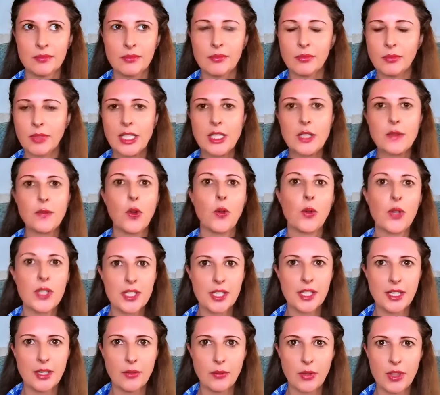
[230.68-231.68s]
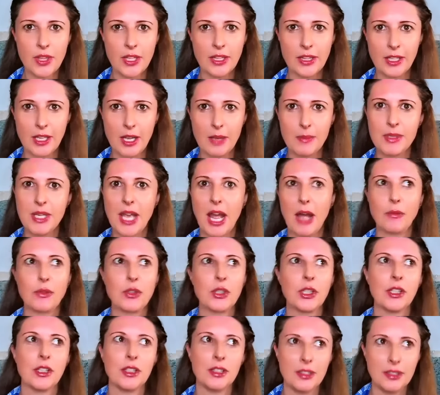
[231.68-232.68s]
let's focus on everything that comes
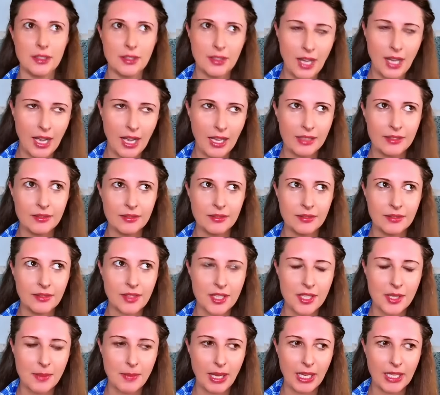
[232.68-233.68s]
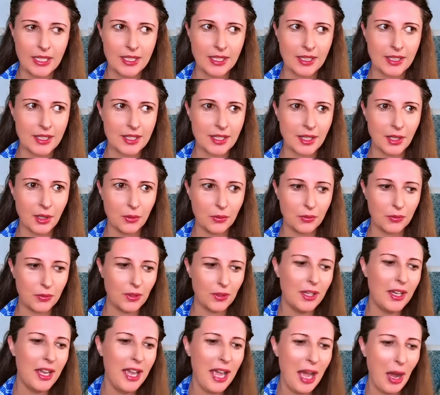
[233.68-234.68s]
after, not the semantics of
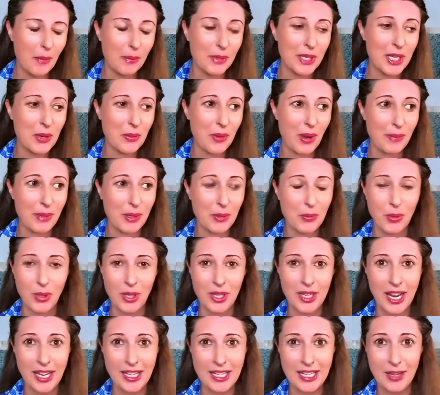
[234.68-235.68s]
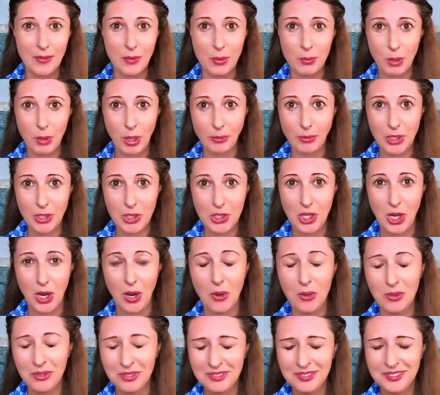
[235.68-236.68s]
how many women were in any given Broadway show,
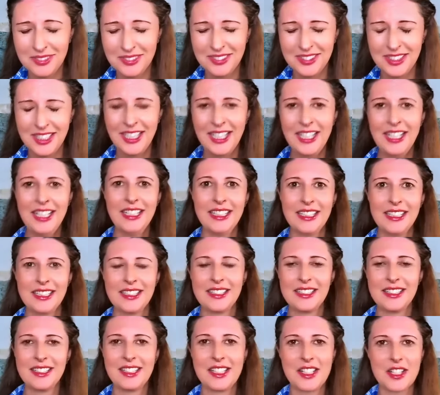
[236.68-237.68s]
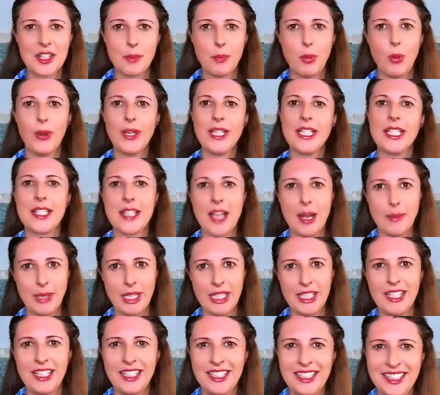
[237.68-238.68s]
because the point is
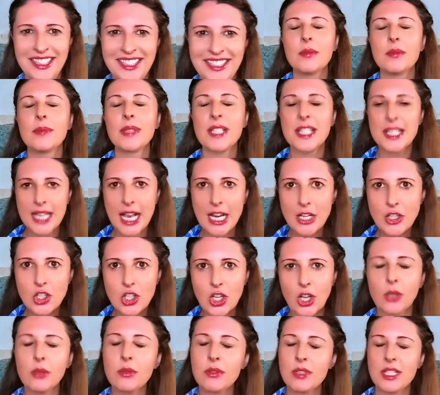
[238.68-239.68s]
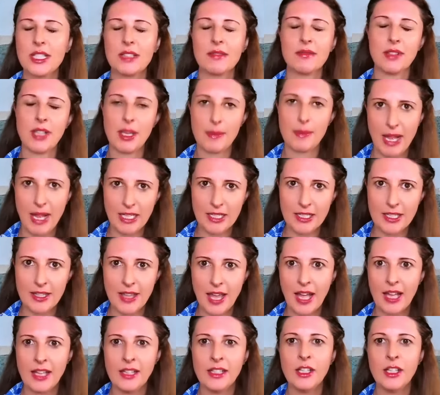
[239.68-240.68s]
coming. But Sideshow, to get back to
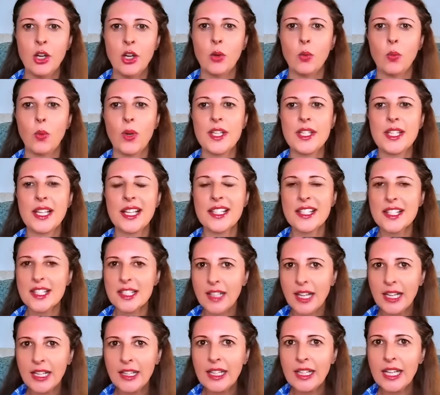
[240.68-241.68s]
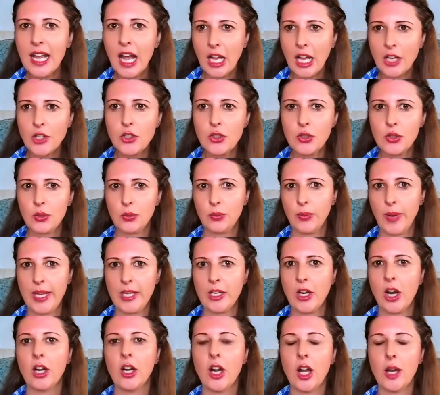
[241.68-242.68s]
that, was a slightly
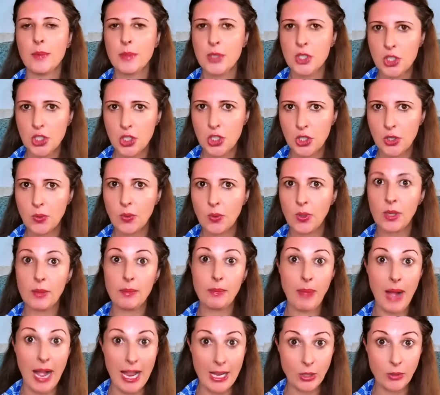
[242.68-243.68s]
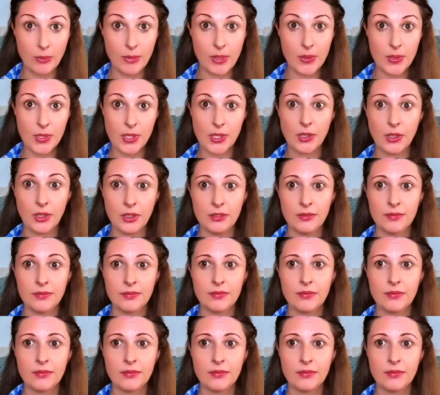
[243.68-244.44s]
under-the-radar, obscure biomusical.